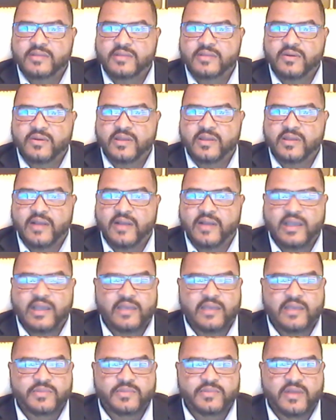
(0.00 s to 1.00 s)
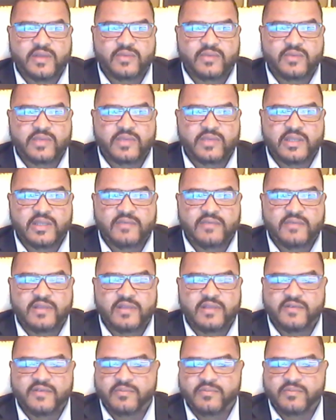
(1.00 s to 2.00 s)
so here I am trying to relive
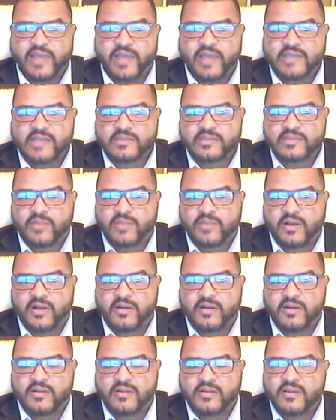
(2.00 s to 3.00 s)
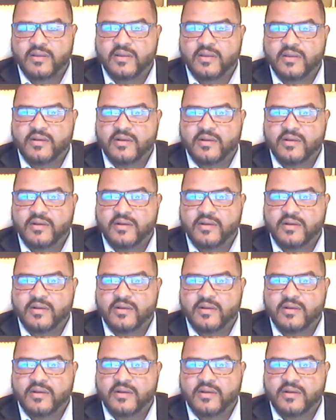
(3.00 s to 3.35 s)
Love and Basketball